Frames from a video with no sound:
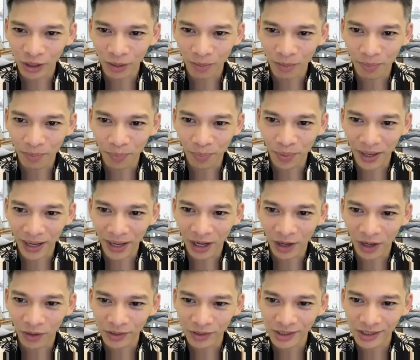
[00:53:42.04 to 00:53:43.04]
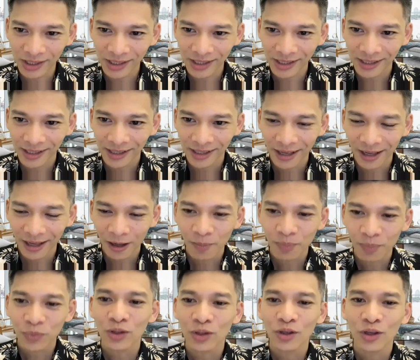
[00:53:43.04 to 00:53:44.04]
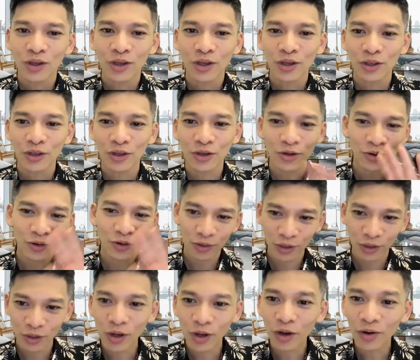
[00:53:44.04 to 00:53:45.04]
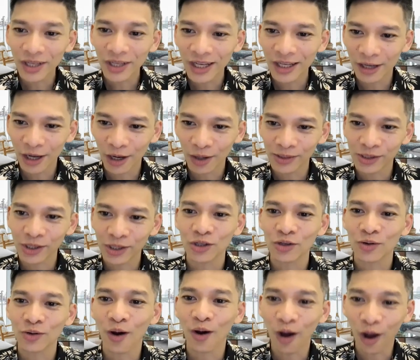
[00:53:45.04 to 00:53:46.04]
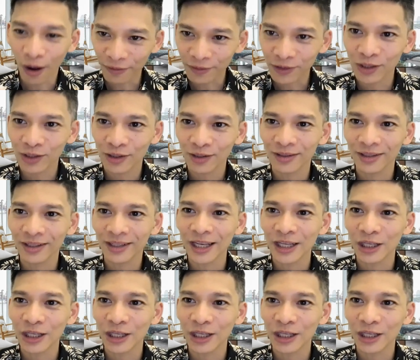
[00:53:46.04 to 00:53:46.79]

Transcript: about you go to keynotes and you're often